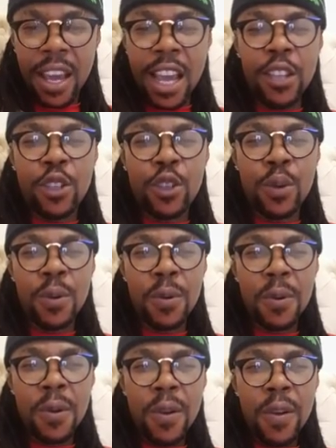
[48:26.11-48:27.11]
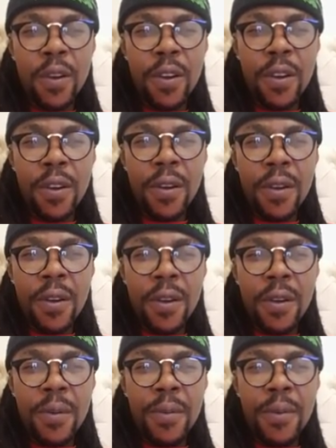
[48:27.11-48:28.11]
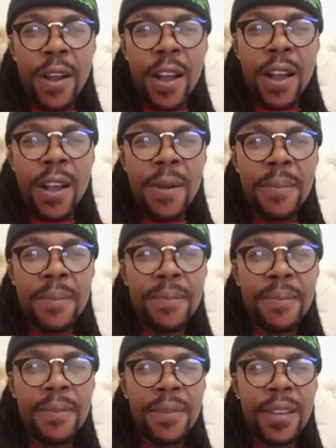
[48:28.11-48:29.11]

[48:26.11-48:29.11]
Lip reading: into the